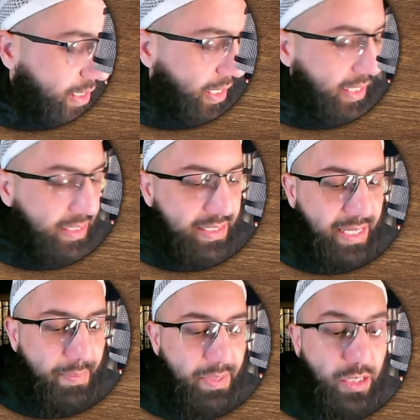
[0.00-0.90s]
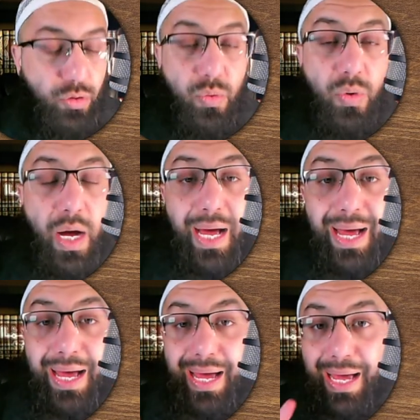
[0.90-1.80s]
is similar to
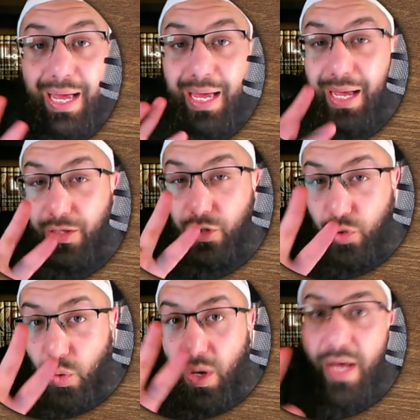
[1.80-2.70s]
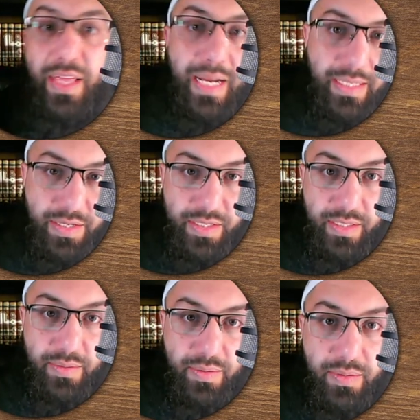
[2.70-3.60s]
two other letters.
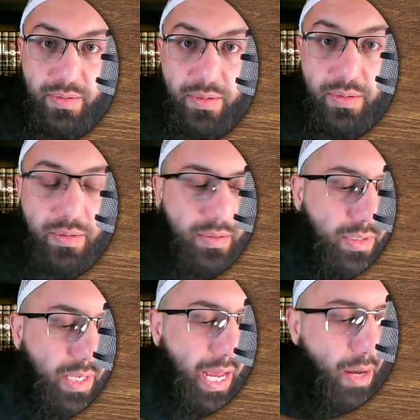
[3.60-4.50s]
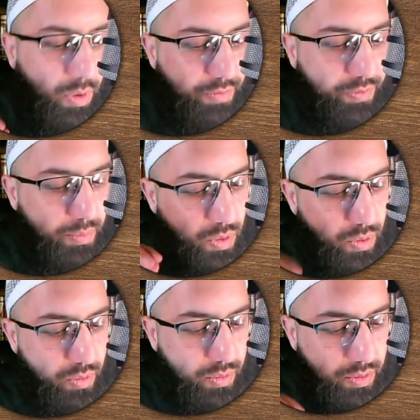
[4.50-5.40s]
I want from
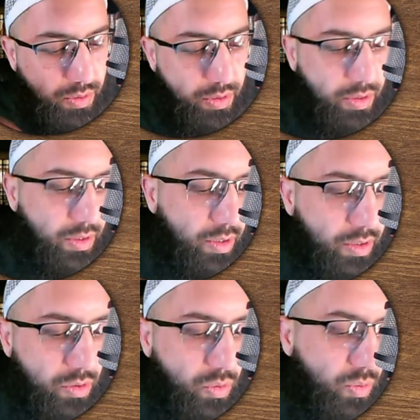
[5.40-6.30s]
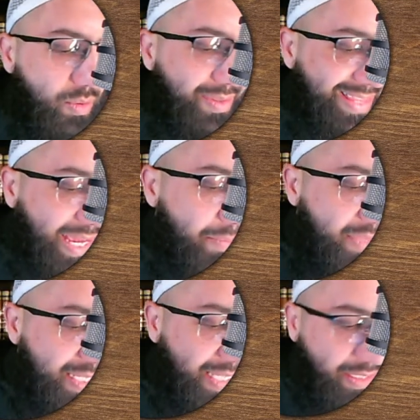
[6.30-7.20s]
you to name
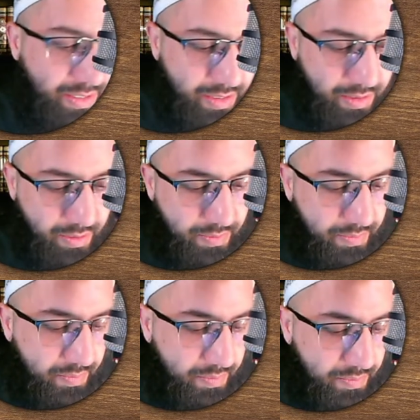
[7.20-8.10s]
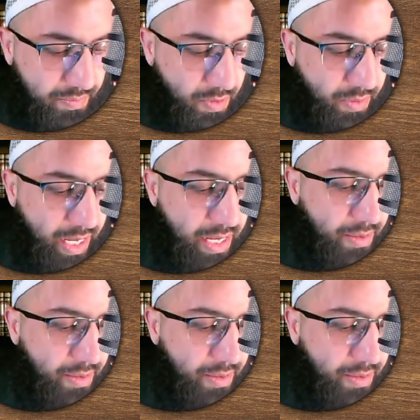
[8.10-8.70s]
these letters. Okay,